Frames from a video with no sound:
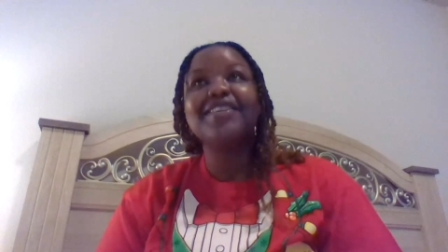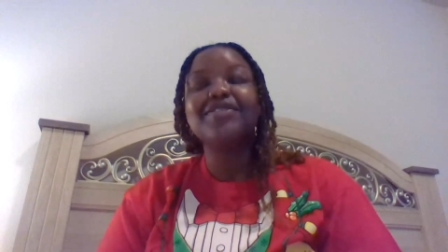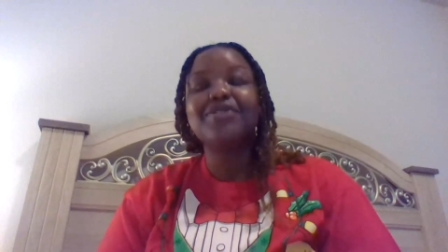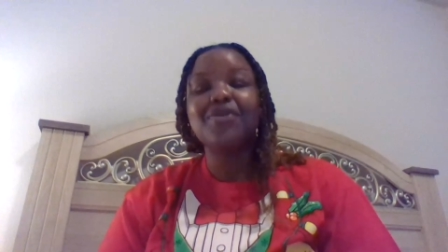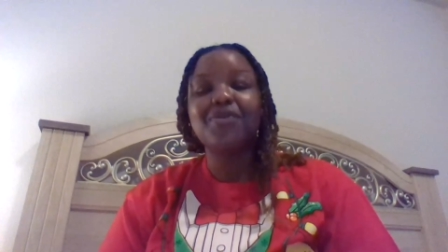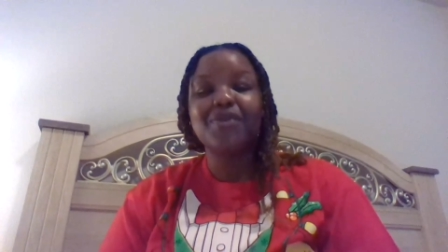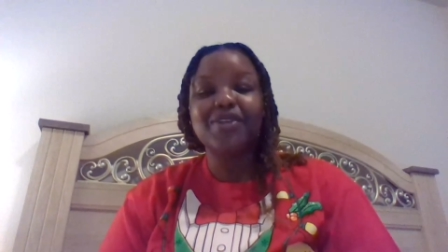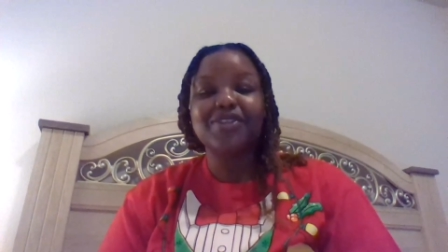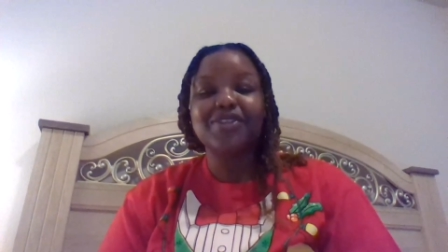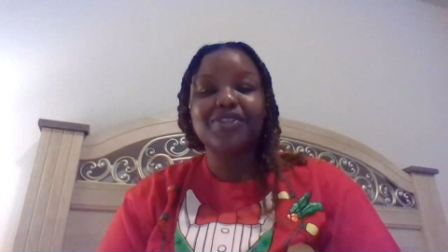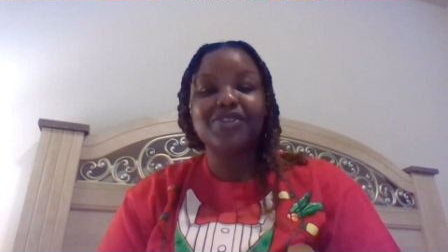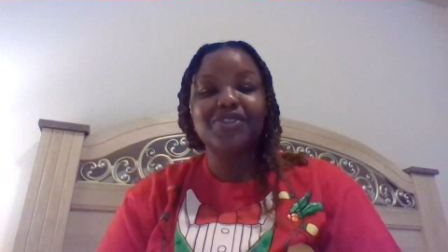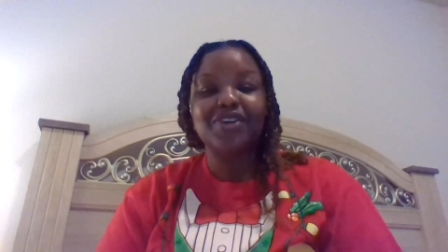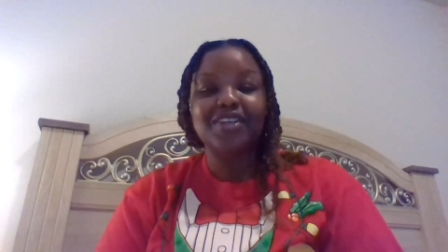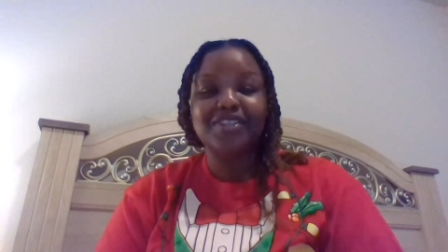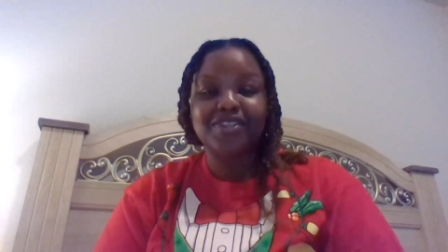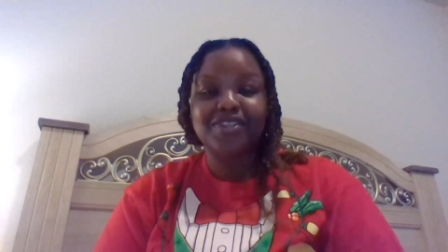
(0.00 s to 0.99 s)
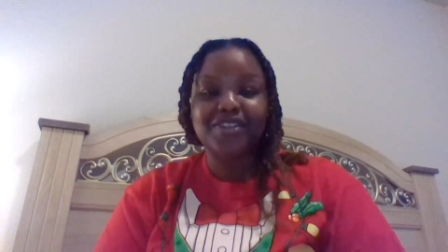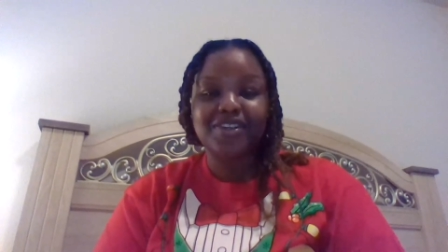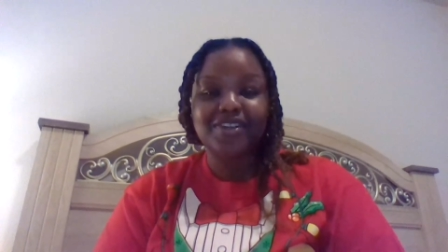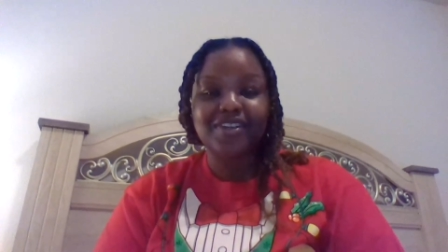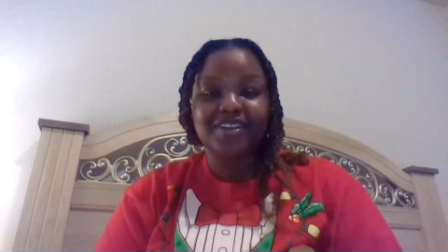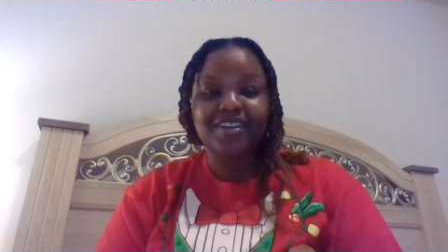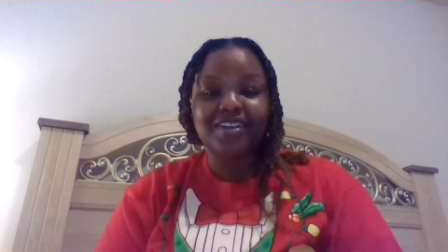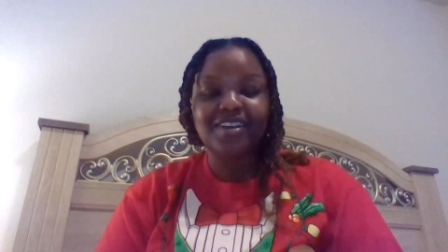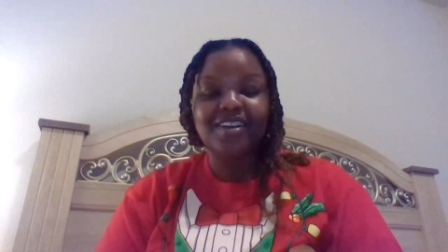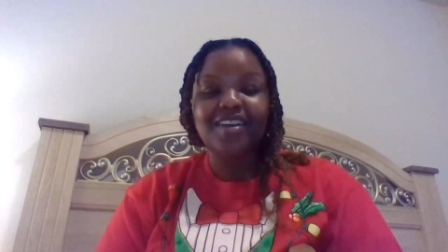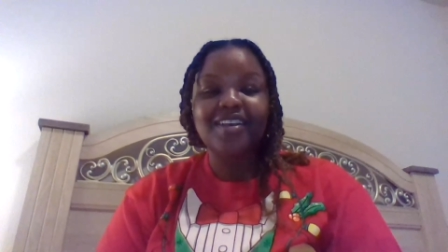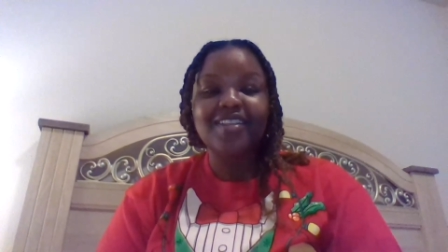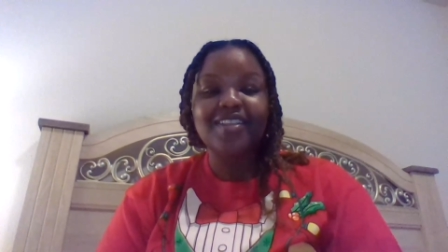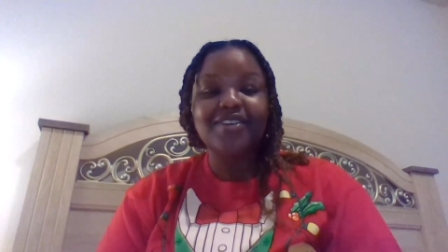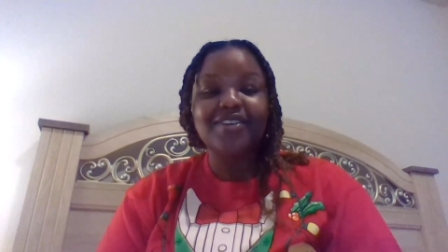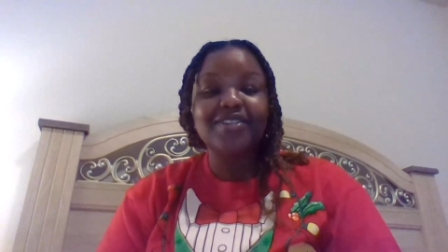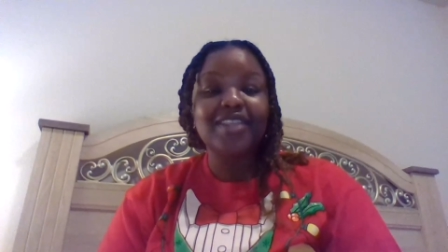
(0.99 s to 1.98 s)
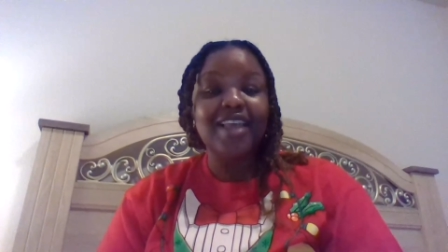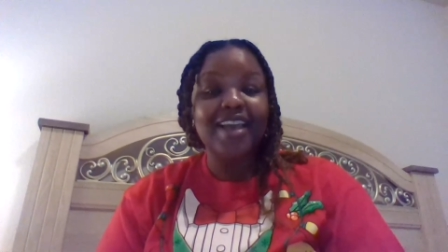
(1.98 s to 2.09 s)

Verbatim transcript: there's no real structure. There's